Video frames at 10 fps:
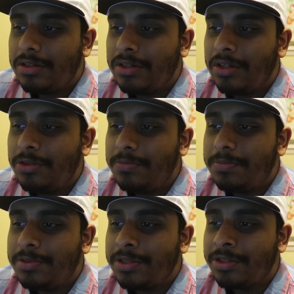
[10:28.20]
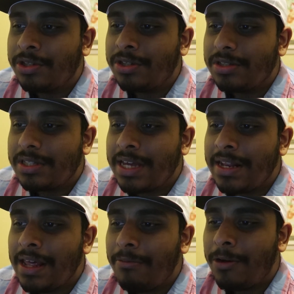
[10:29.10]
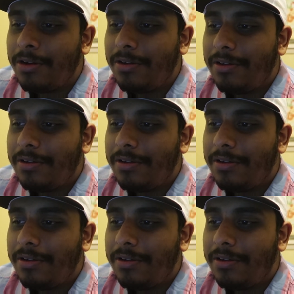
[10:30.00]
No, couldn't get that one.